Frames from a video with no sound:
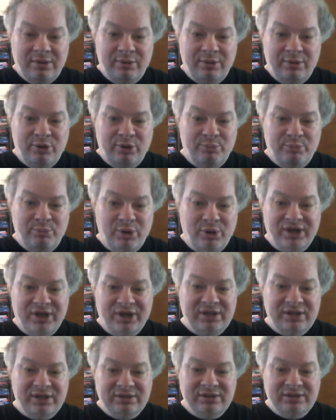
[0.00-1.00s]
bought it,
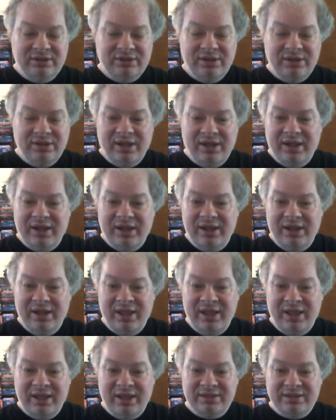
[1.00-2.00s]

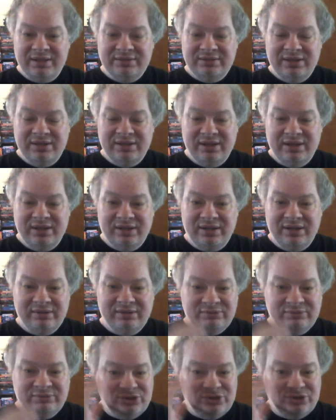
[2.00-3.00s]
and
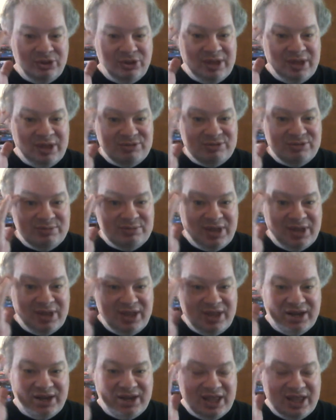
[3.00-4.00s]
so that was in my head.
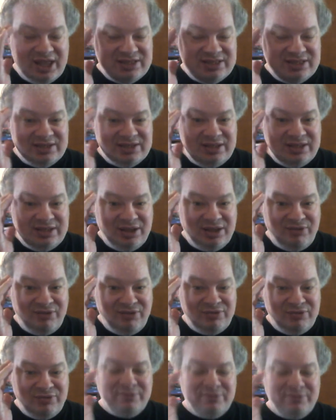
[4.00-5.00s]
I had seen the
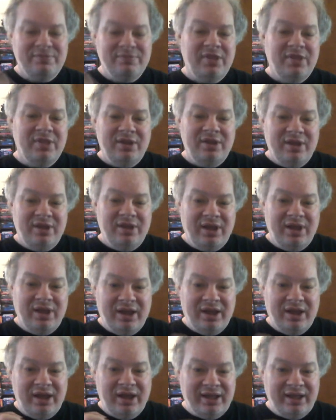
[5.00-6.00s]
cover,
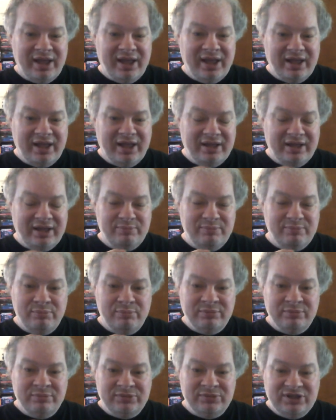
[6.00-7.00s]
I had
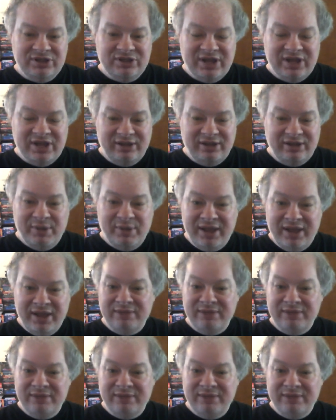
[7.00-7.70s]
decided to buy it,